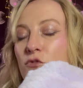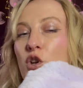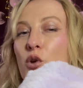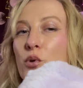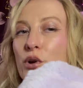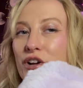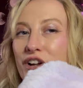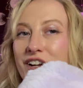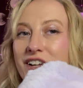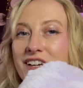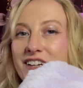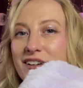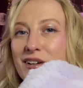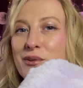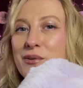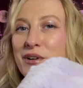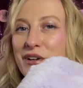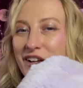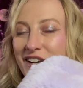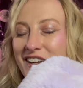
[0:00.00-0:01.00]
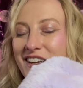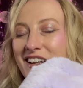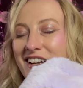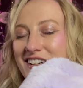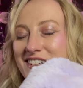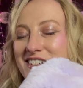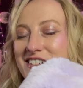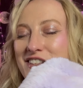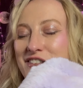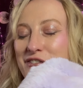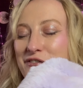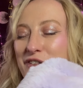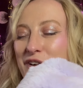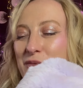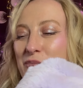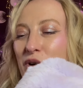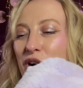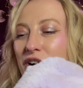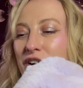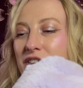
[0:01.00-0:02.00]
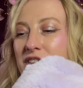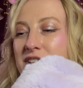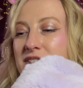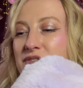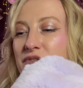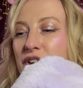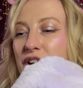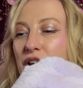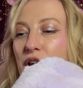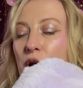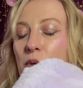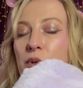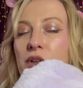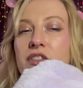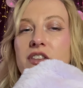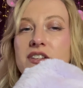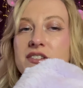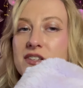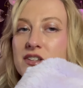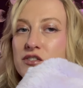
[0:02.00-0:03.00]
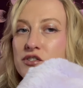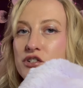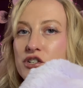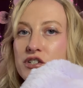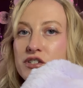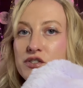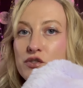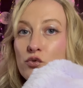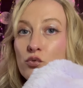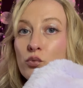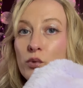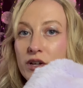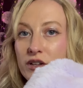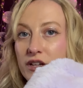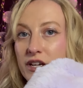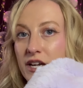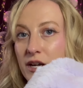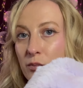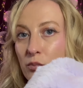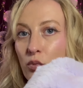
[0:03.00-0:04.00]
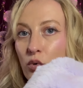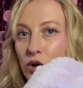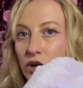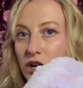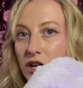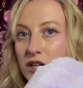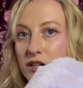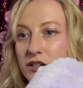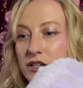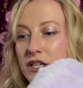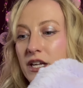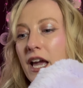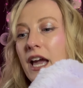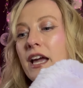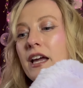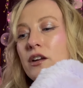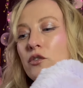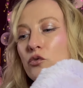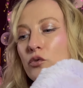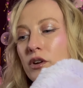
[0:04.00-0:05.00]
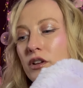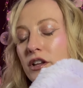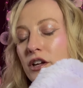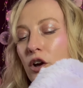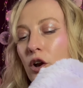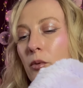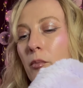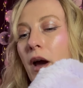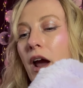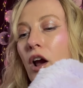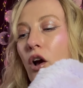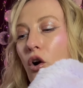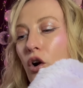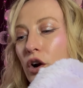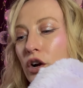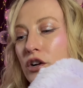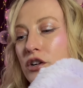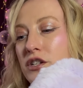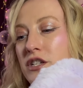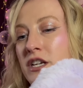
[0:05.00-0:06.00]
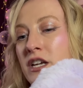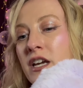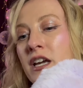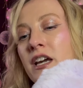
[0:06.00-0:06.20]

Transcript: we're gonna get into the fun part of this video, but this is just really important and really on my heart.